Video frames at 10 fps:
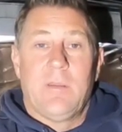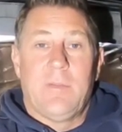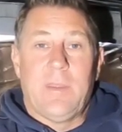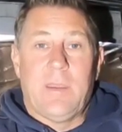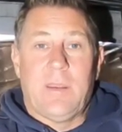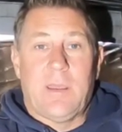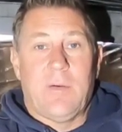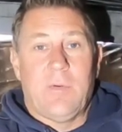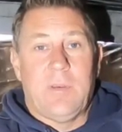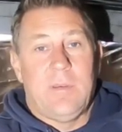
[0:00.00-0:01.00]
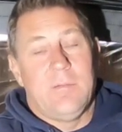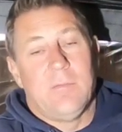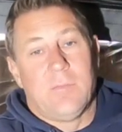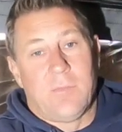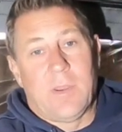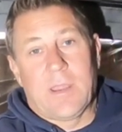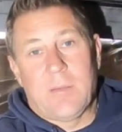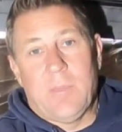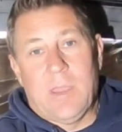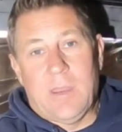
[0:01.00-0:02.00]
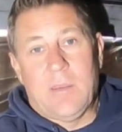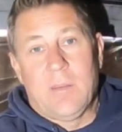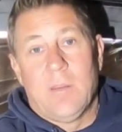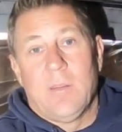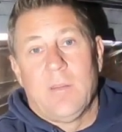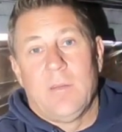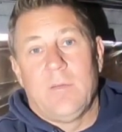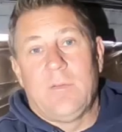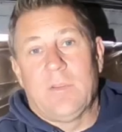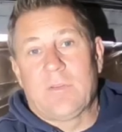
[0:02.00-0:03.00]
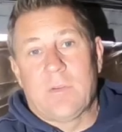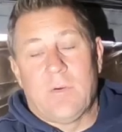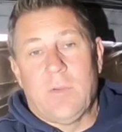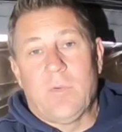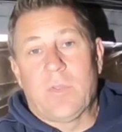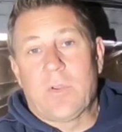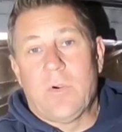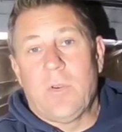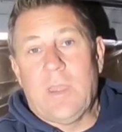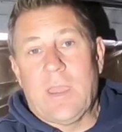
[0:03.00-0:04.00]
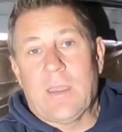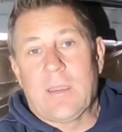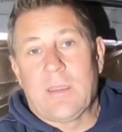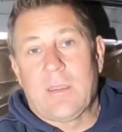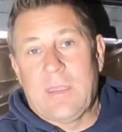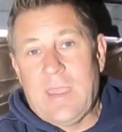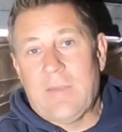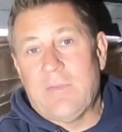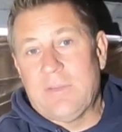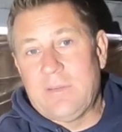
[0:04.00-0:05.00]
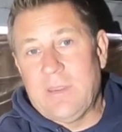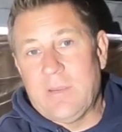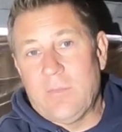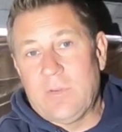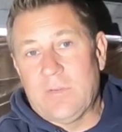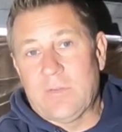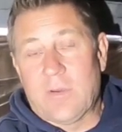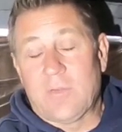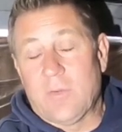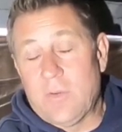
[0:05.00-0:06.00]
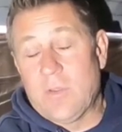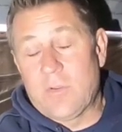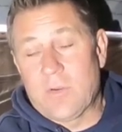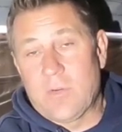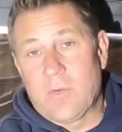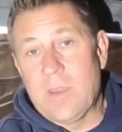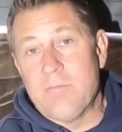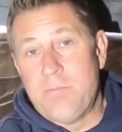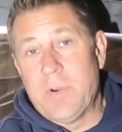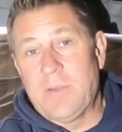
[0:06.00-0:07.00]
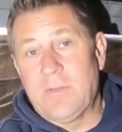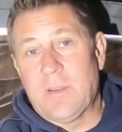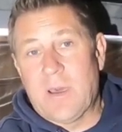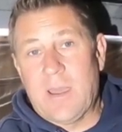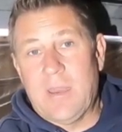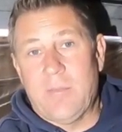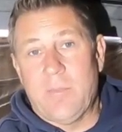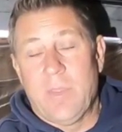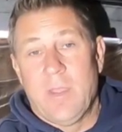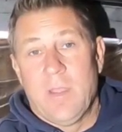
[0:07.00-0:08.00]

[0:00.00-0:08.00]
then I would recommend just going with a Kodiak canvas tent, which is also another great budget item